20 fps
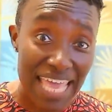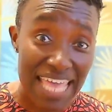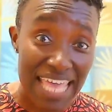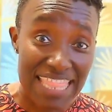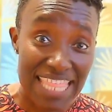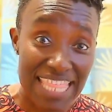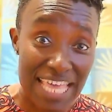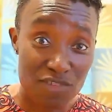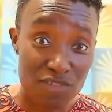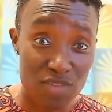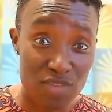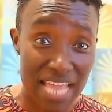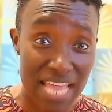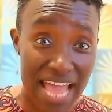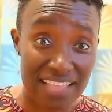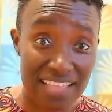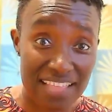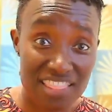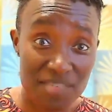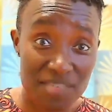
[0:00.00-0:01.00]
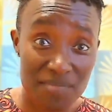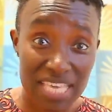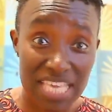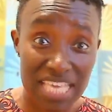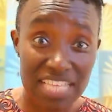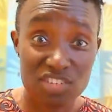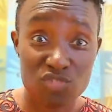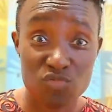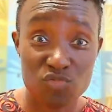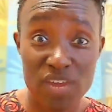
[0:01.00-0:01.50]
and then react them
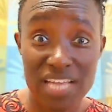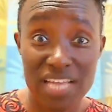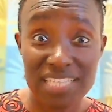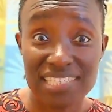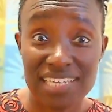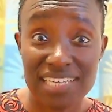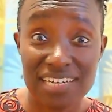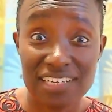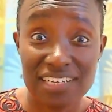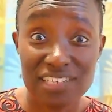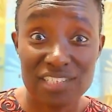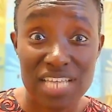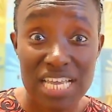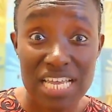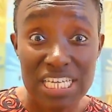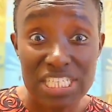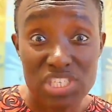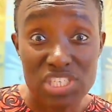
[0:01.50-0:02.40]
against red cells